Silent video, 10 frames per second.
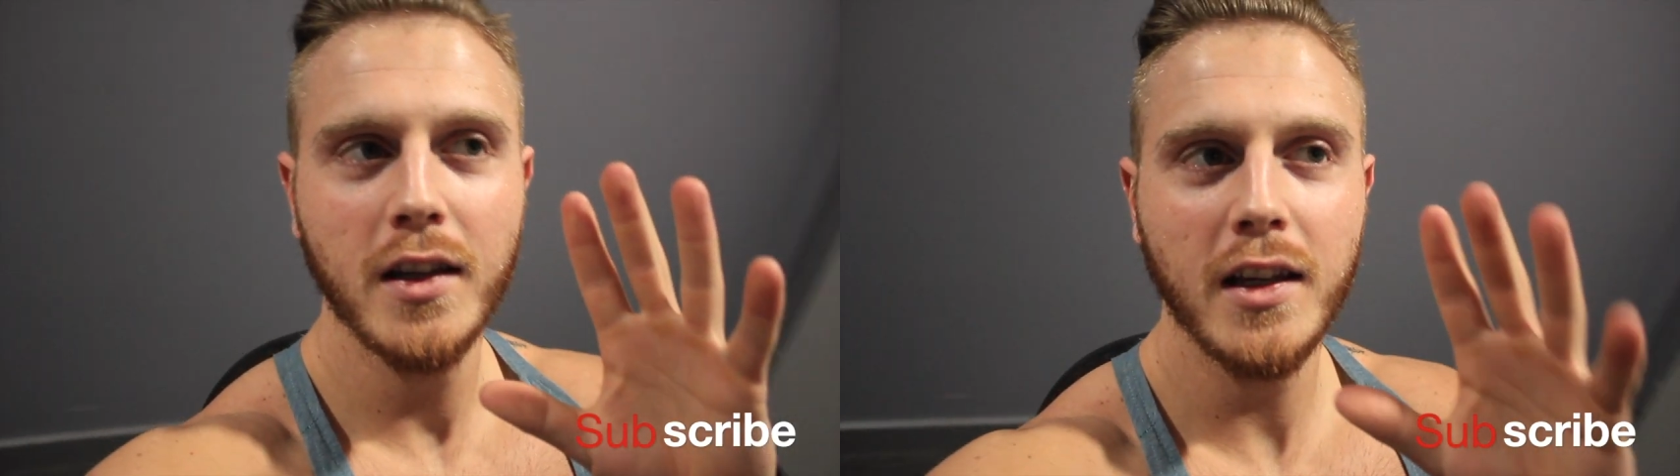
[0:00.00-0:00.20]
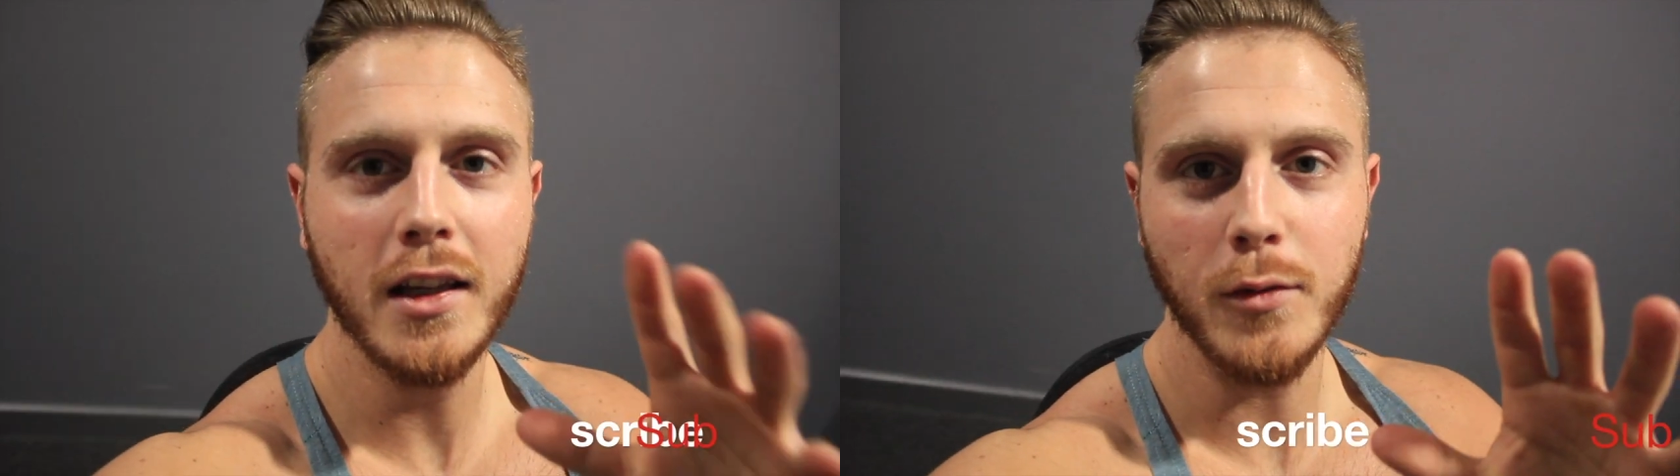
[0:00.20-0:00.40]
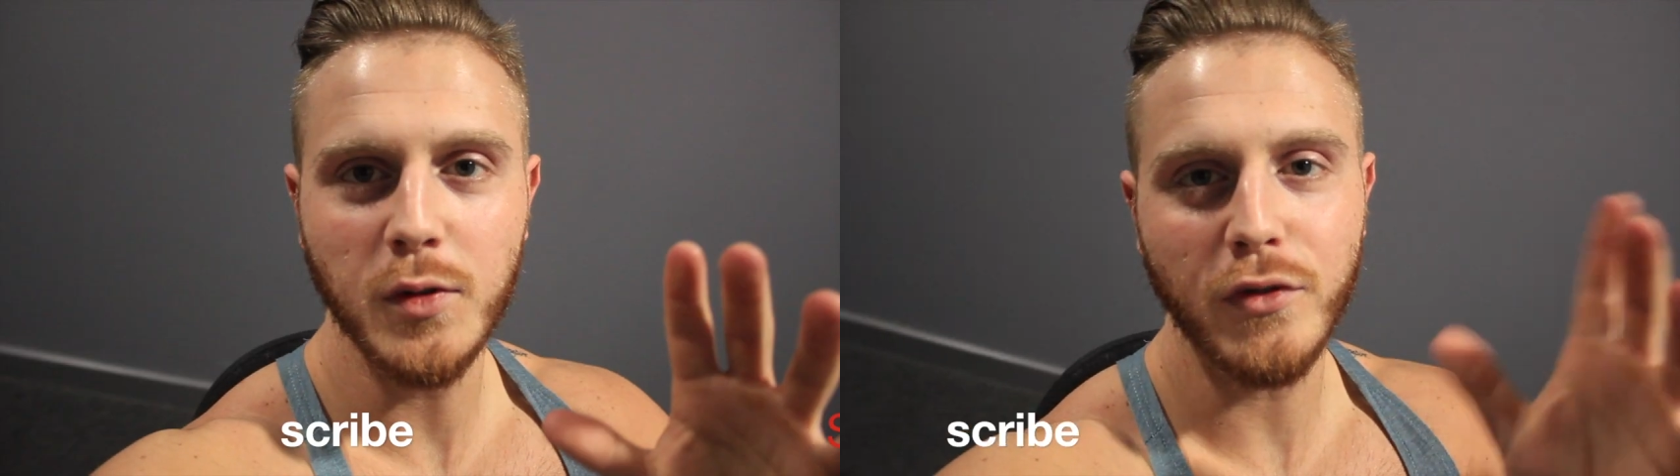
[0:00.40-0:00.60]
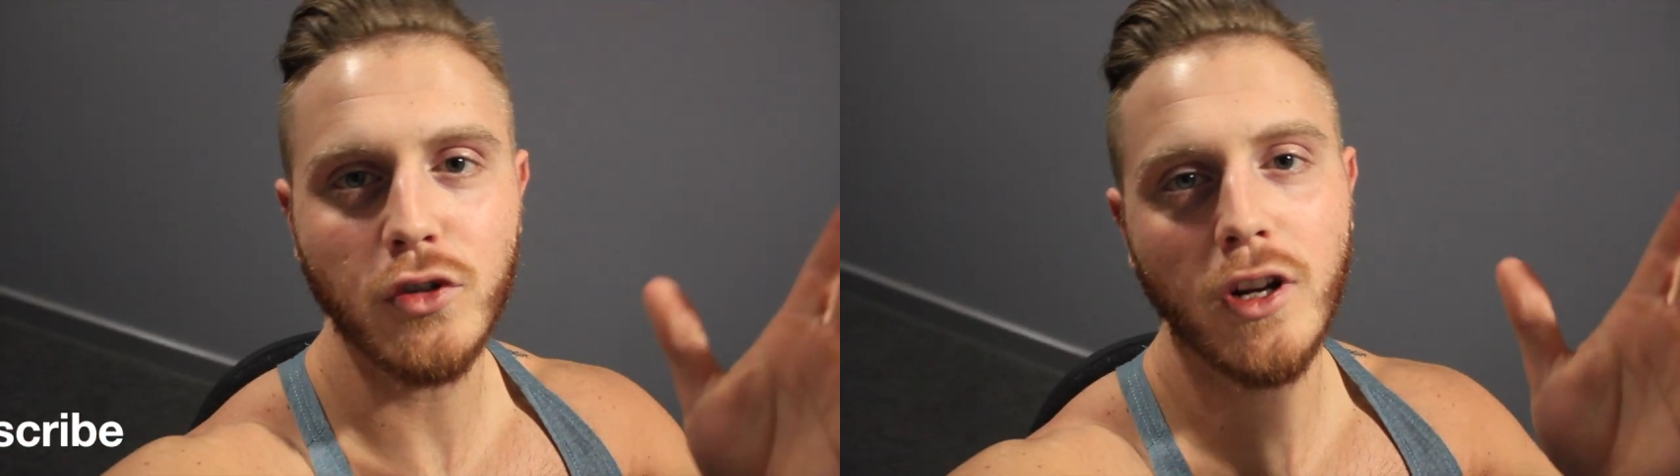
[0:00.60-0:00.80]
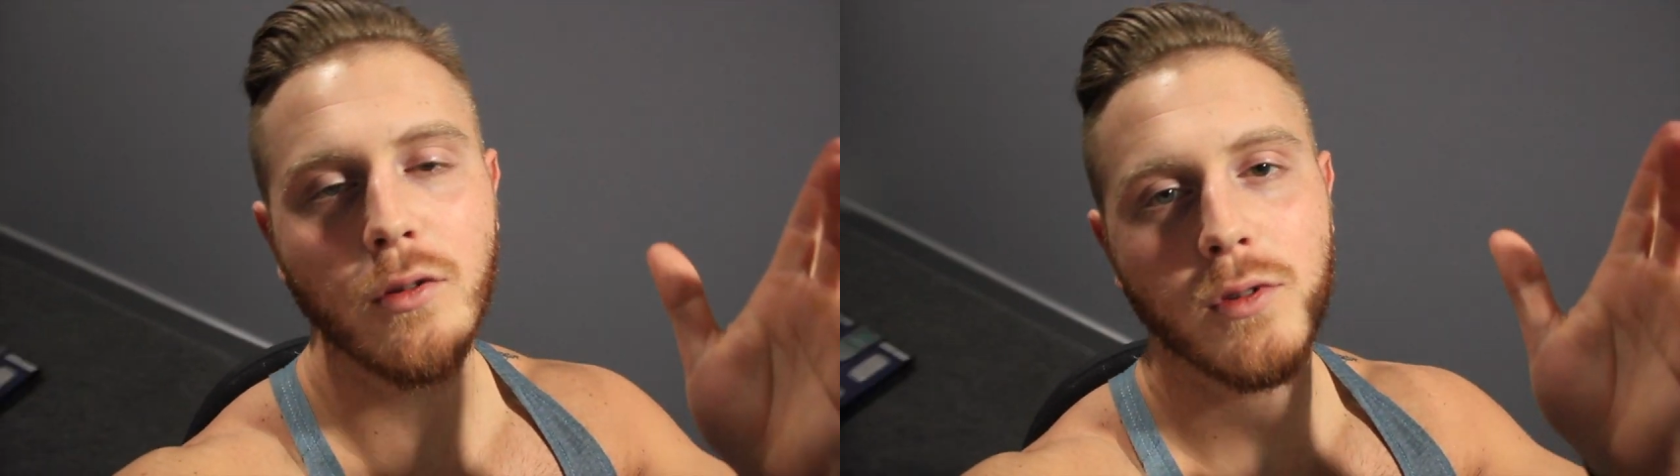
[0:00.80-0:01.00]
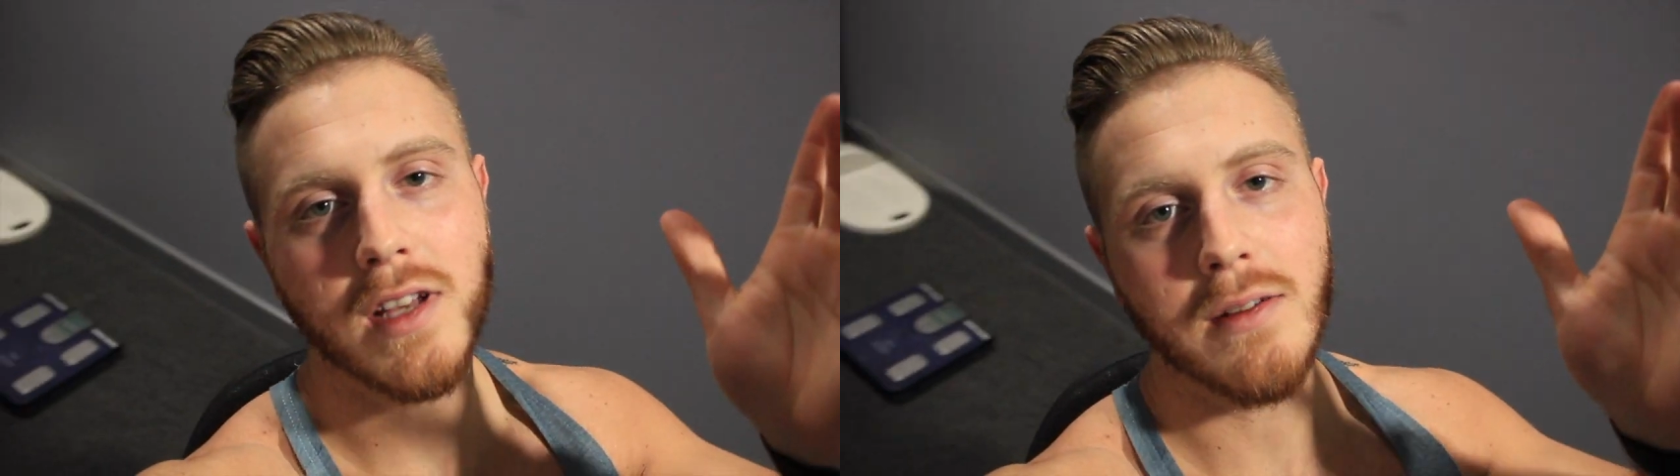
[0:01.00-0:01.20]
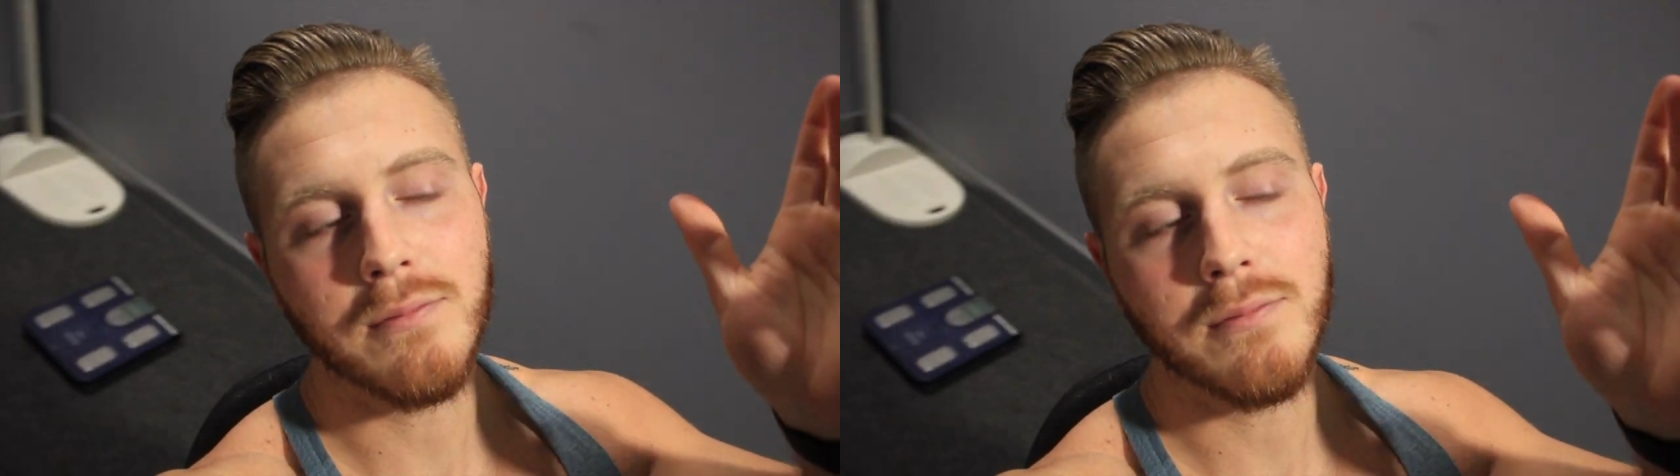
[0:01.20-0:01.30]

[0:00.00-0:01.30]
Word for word: he comes to for training one time.